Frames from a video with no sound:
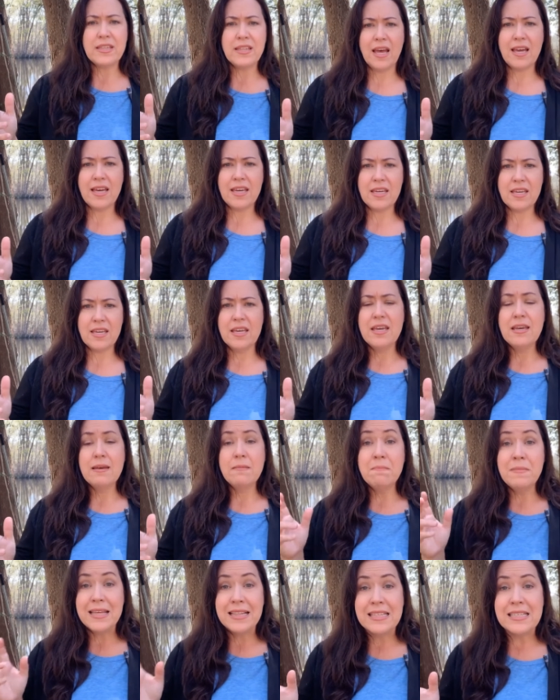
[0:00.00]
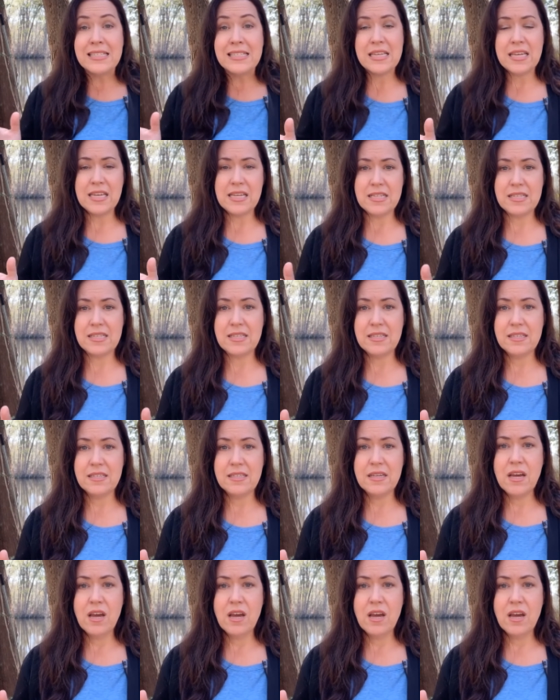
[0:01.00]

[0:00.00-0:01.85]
like militant.